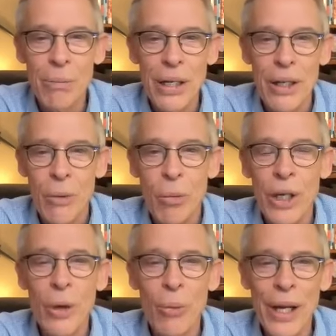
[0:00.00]
but we're
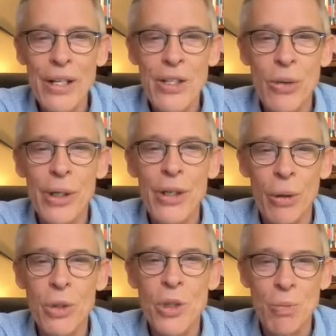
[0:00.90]
going to wait until we
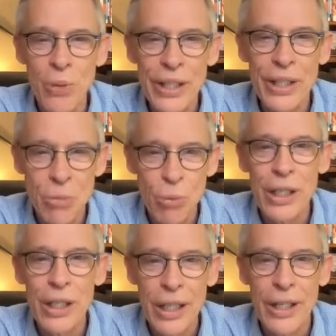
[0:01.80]
know spring is
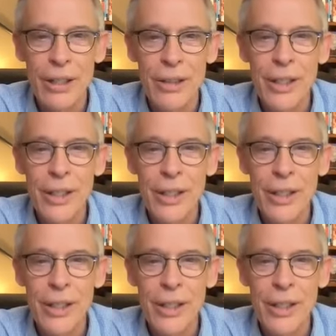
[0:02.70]
really here. Yeah,